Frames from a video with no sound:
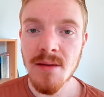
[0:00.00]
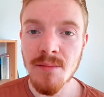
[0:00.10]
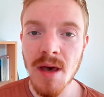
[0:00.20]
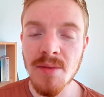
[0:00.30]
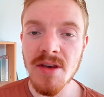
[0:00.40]

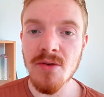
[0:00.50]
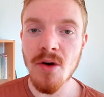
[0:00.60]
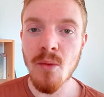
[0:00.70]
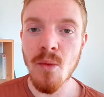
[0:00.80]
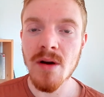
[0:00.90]
Maybe you
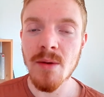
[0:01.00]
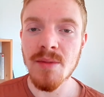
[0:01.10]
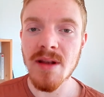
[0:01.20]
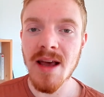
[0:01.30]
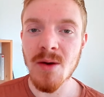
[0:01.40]
don't want to
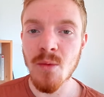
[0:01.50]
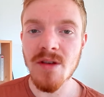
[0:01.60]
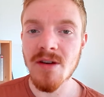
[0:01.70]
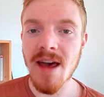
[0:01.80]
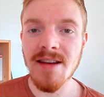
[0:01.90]
be like
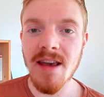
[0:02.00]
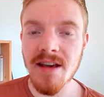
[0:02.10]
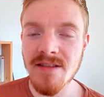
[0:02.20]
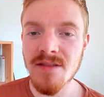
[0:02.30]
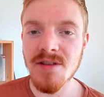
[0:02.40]
without any
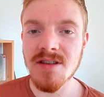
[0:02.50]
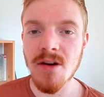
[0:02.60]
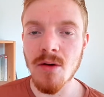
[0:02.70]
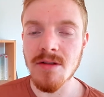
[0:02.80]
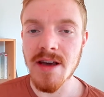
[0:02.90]
activity
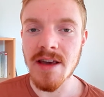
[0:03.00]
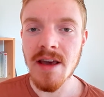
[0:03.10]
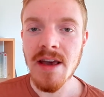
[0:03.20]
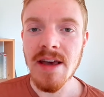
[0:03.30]
all day.